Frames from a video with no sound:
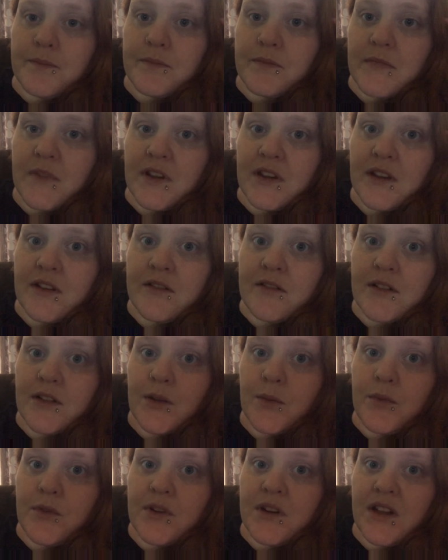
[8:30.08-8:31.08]
I get really
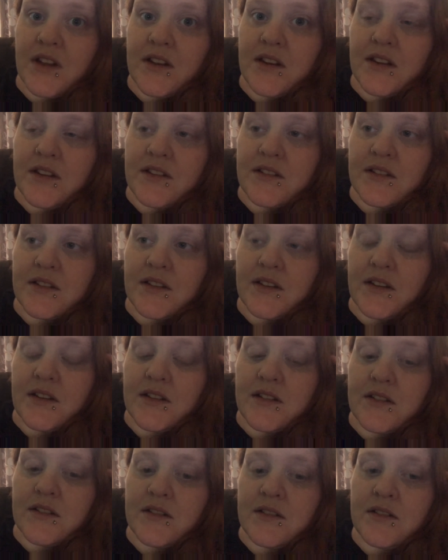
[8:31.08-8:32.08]
worn out easily.
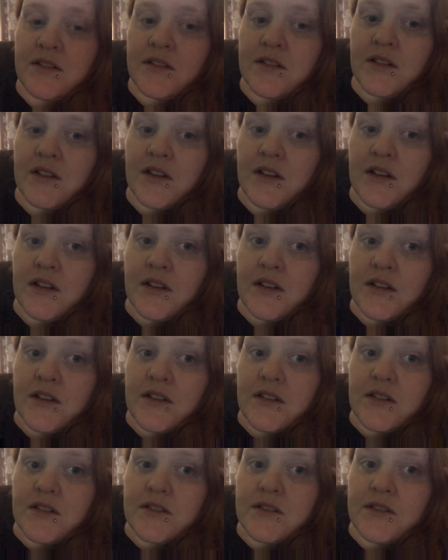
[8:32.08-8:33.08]

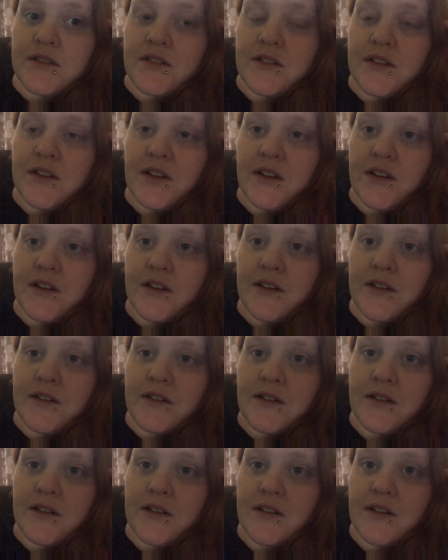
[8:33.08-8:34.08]
So yeah,
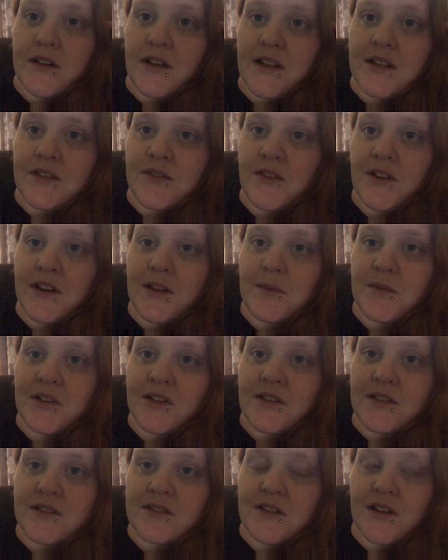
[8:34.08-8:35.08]
it's funny
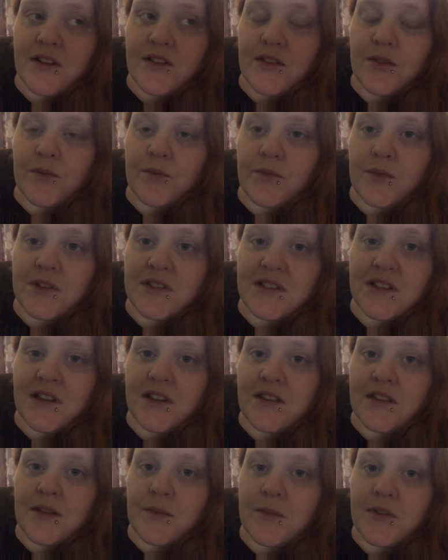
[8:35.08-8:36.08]
because I don't want to
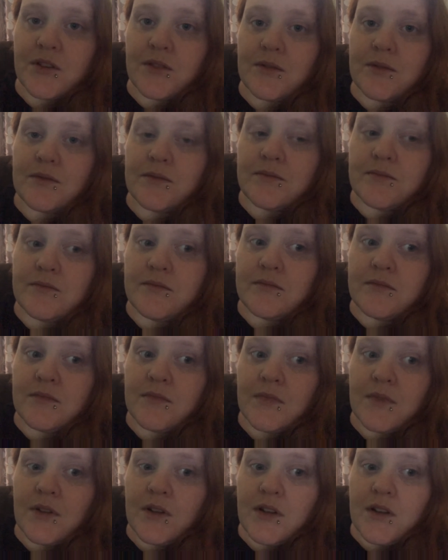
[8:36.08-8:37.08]
eat them at all.
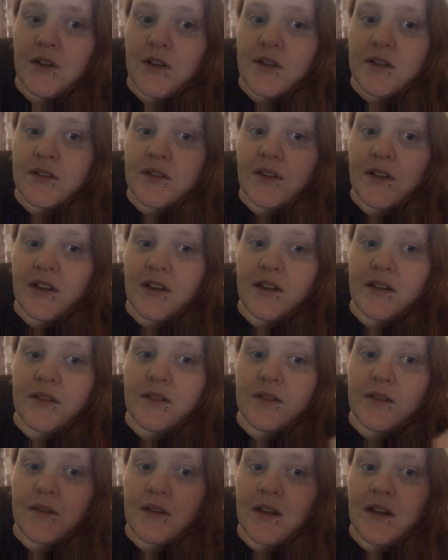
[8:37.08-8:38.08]
Like,
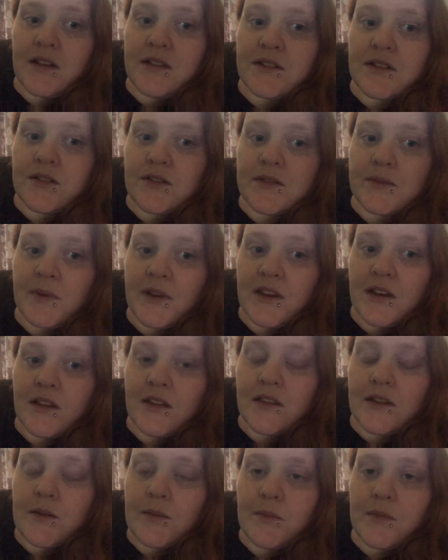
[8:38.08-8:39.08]
as I was making
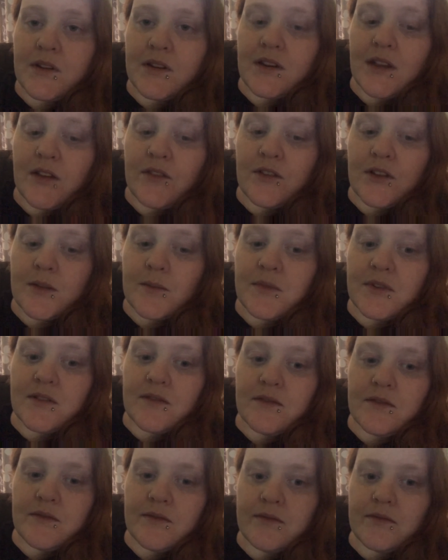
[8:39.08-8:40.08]
them and having a bit
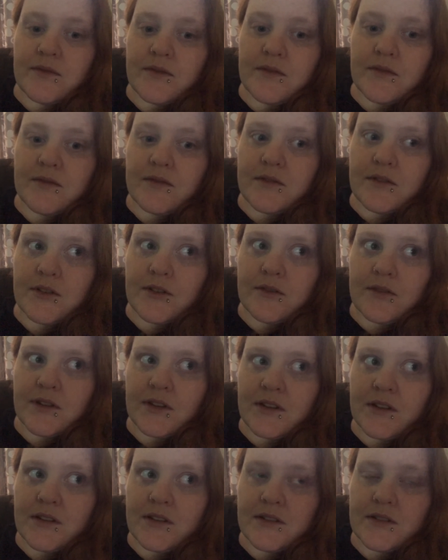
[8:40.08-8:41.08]
of
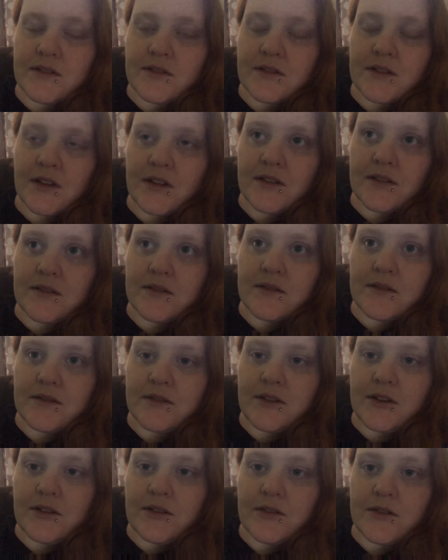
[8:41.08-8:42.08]
cookies that,
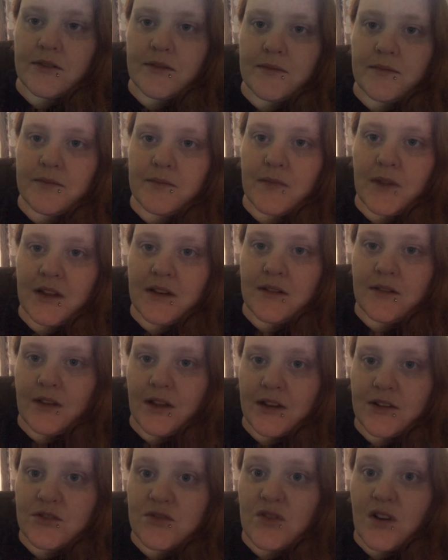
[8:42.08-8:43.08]
you know, had
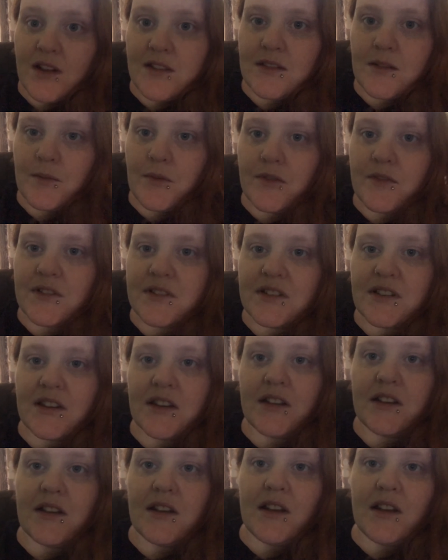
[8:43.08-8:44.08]
like tried them obviously,